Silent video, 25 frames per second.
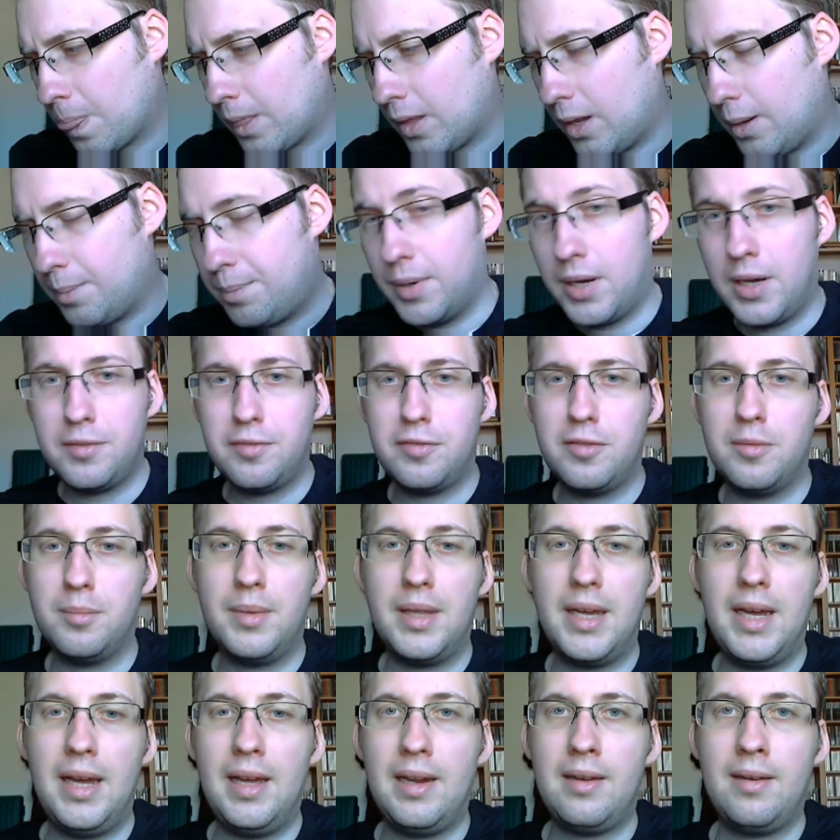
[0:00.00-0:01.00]
Apart from
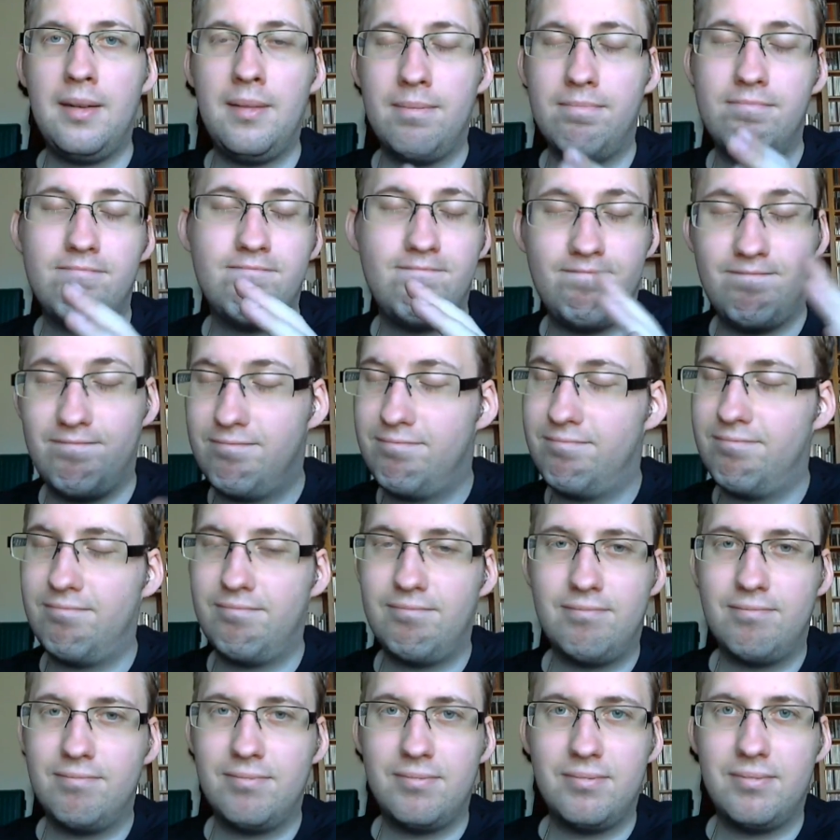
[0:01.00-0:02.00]
that,
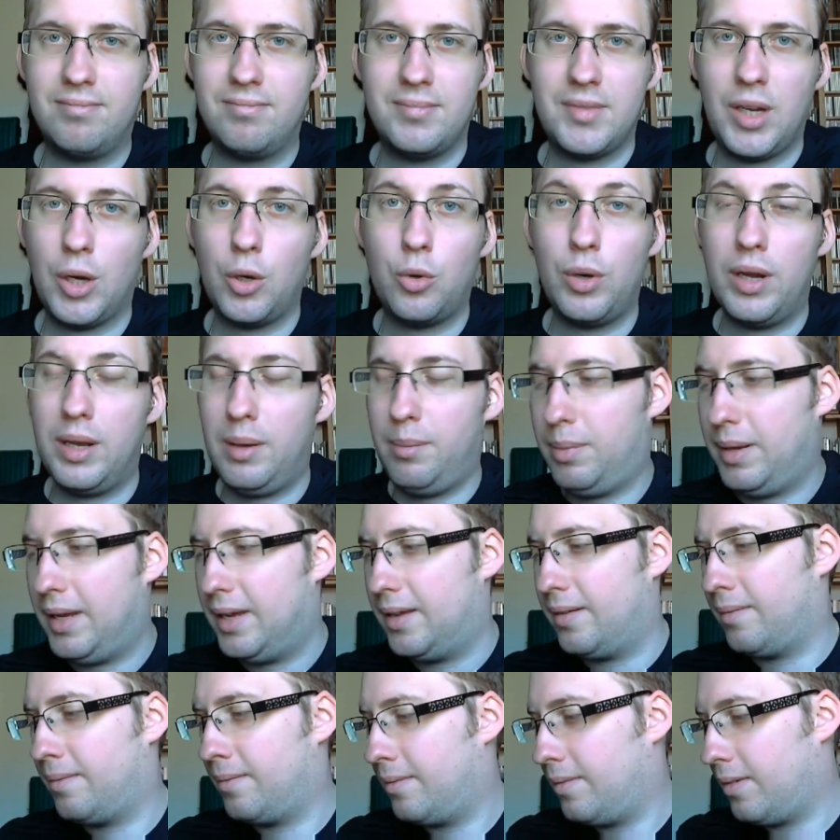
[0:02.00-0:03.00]
great
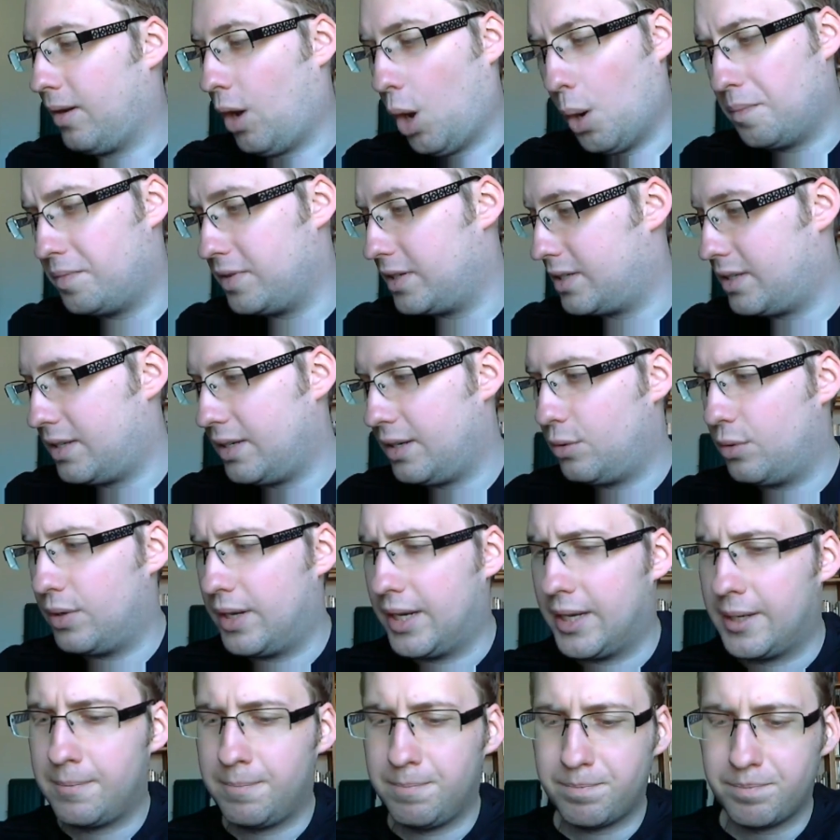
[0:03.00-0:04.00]
pen. Obviously
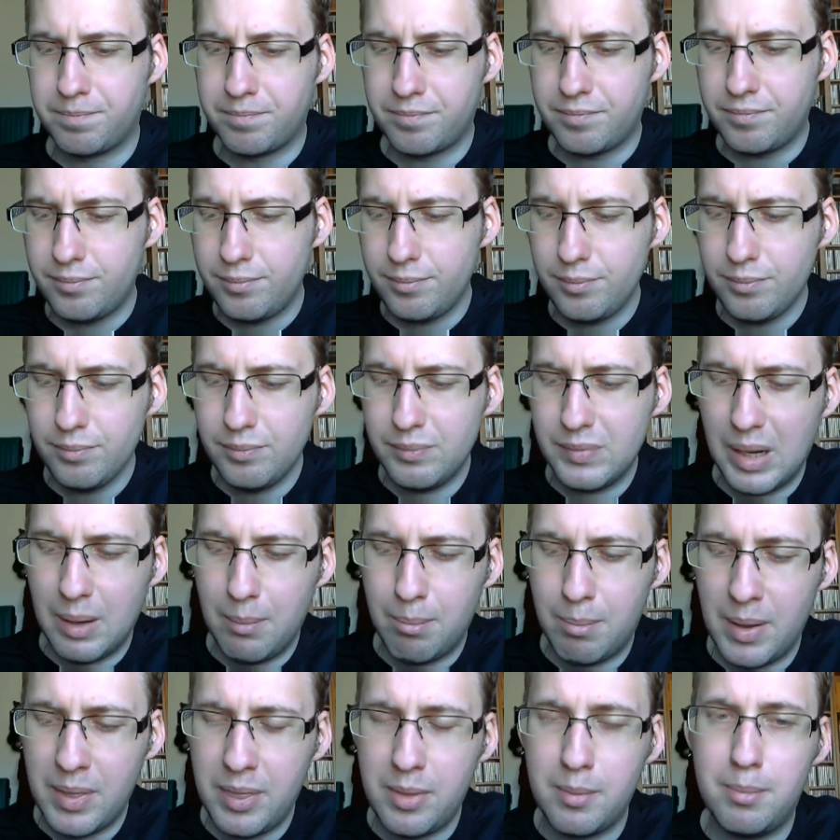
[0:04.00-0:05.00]
great.
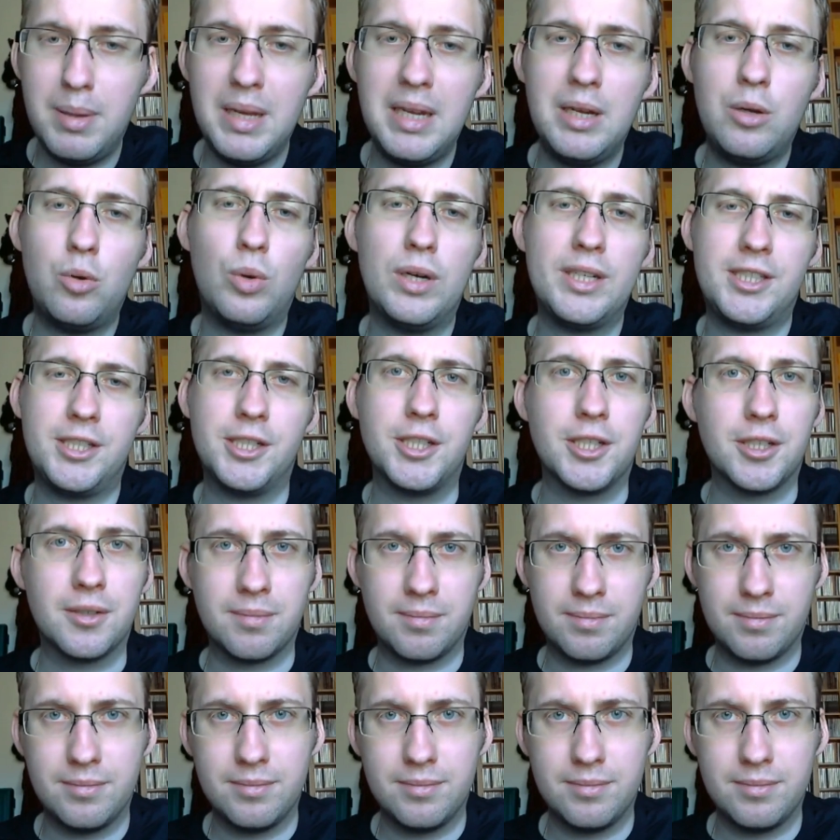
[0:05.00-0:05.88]
But the big question,